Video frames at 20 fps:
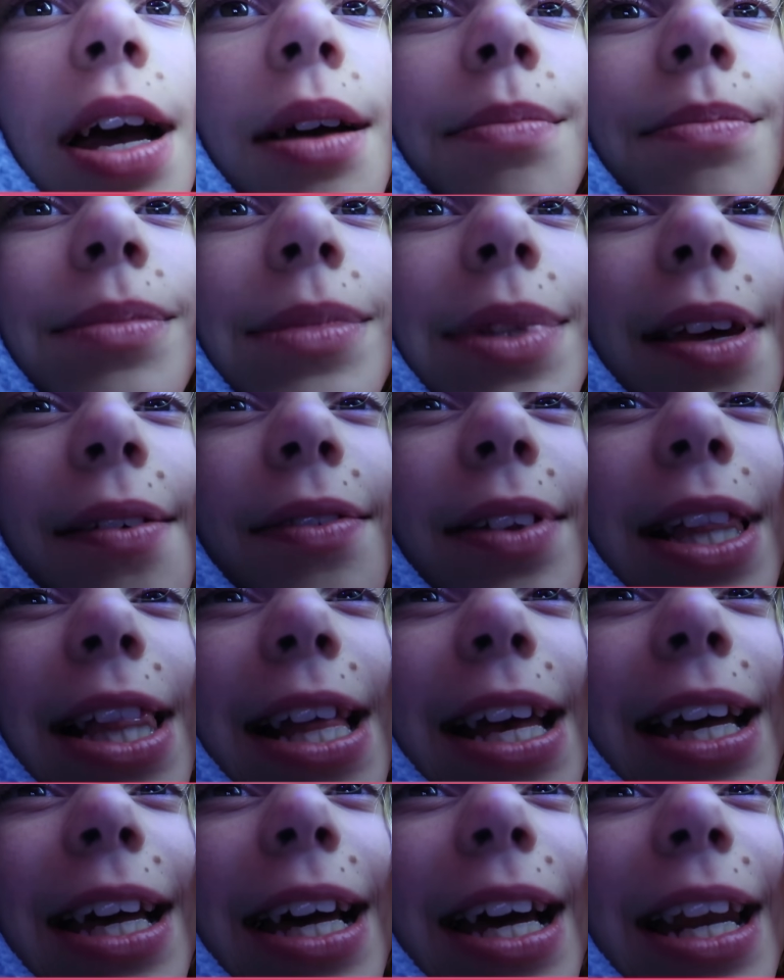I'm
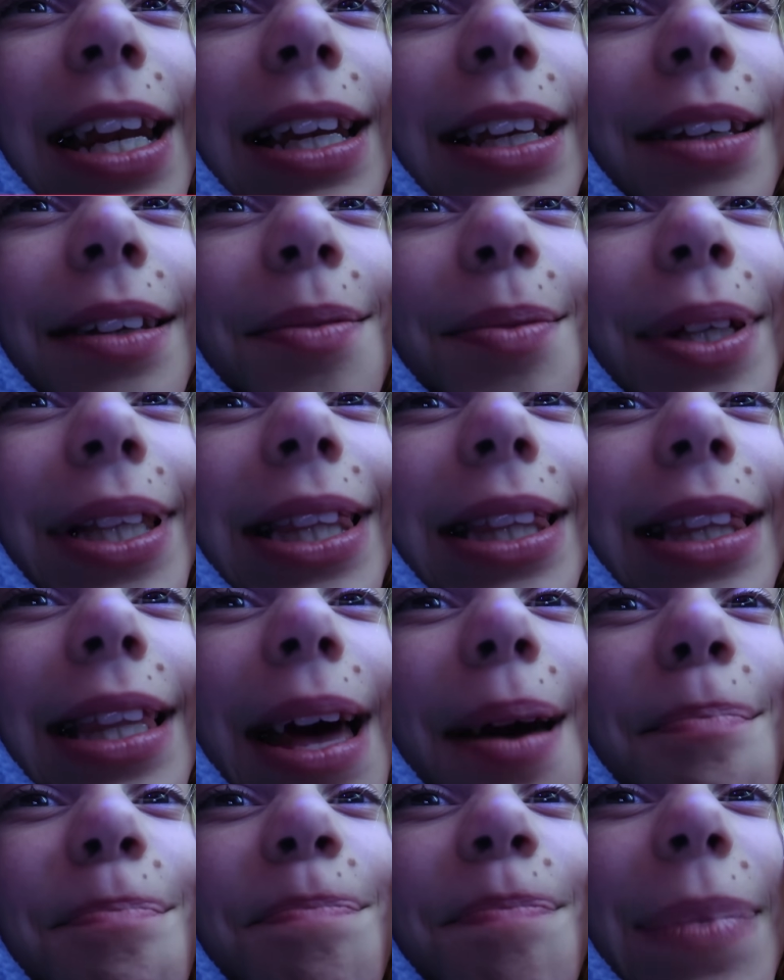definitely gonna win
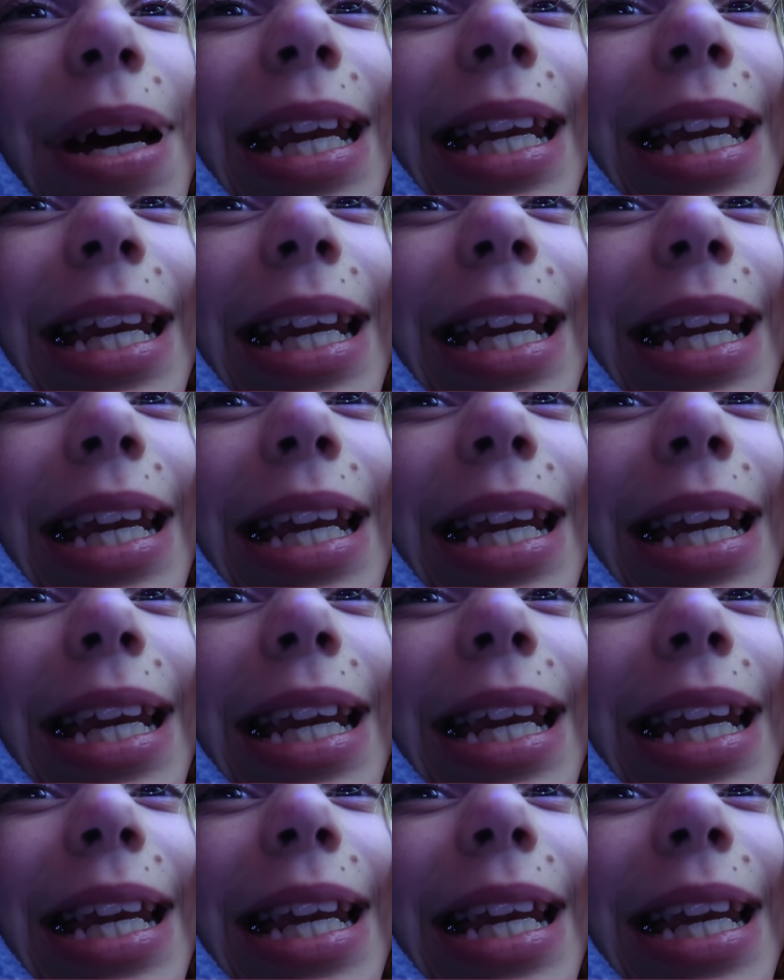that